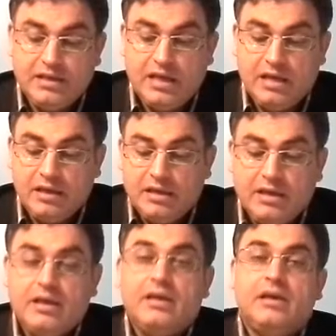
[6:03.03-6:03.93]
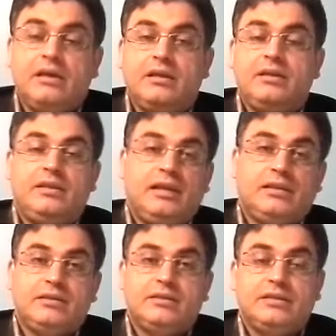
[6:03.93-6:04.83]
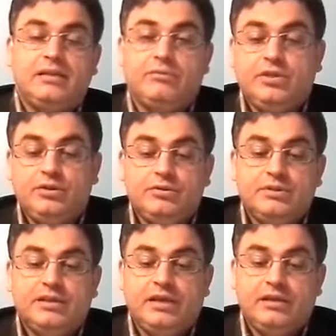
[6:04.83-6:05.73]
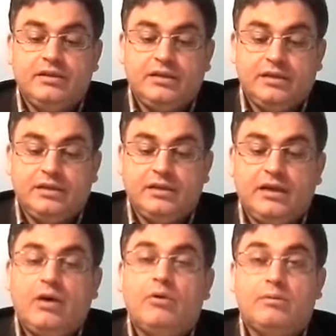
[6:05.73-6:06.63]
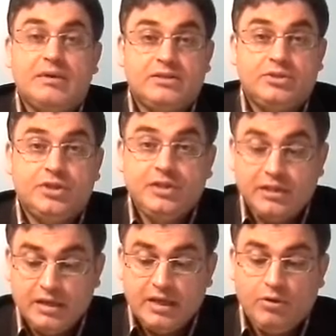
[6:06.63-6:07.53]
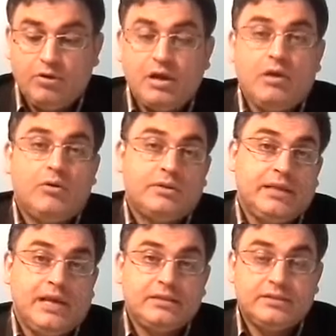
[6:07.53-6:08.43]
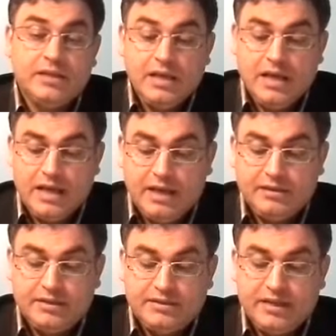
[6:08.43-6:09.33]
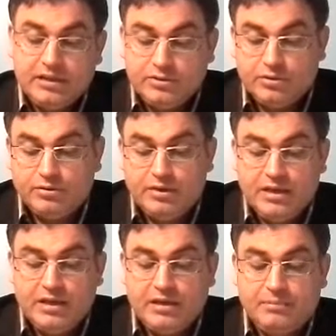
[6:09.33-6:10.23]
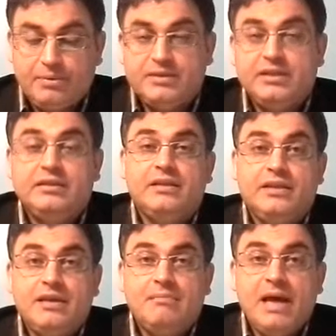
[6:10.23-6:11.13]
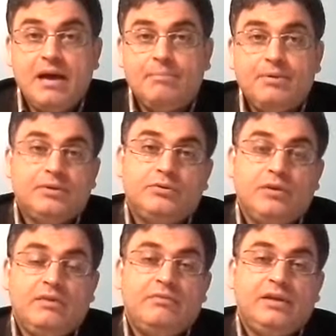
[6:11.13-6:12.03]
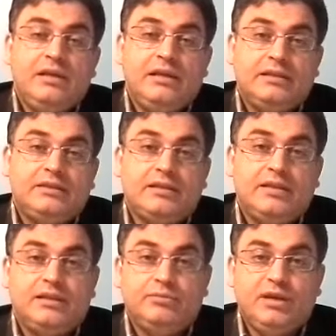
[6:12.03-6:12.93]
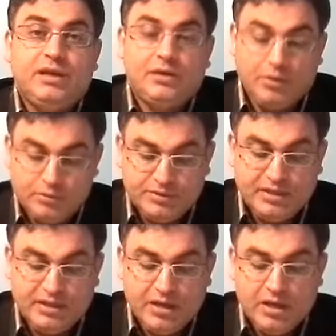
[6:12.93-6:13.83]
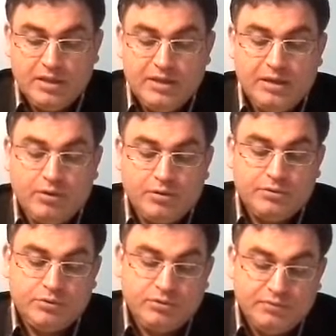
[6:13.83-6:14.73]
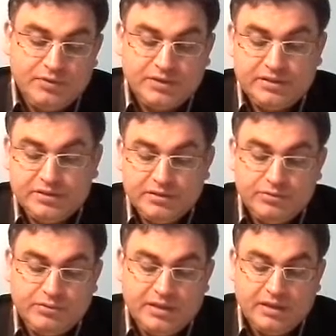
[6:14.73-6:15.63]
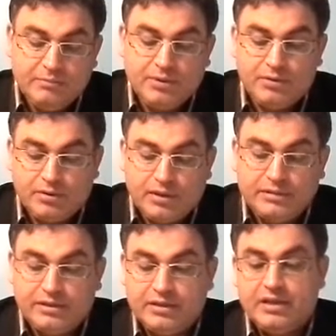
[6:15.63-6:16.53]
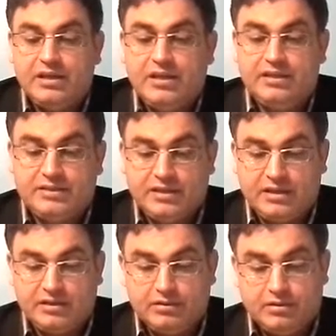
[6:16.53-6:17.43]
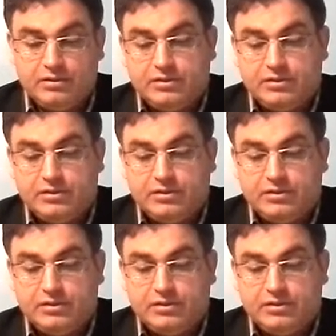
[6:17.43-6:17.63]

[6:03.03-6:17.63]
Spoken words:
the letters that we use in our messaging or our text, and the second row represent the map to every letter that we are using, or to convert it into the number or letter in the second